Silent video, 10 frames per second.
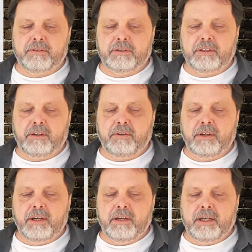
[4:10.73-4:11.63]
So
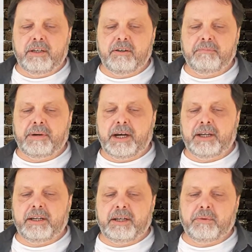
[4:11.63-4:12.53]
in
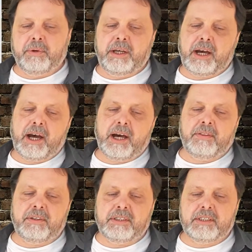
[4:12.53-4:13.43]
combined here, we
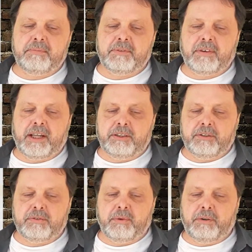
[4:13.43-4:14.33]
had these zipped
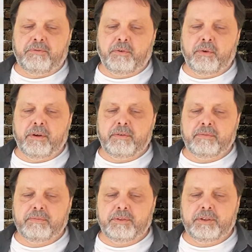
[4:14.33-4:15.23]
values 1, 4,
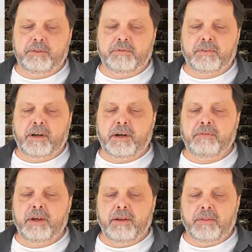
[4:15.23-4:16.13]
2,
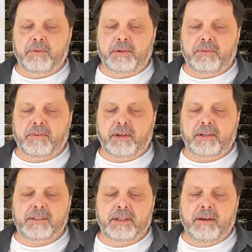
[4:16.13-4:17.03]
5, 3,
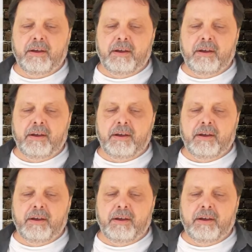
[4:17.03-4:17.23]
6.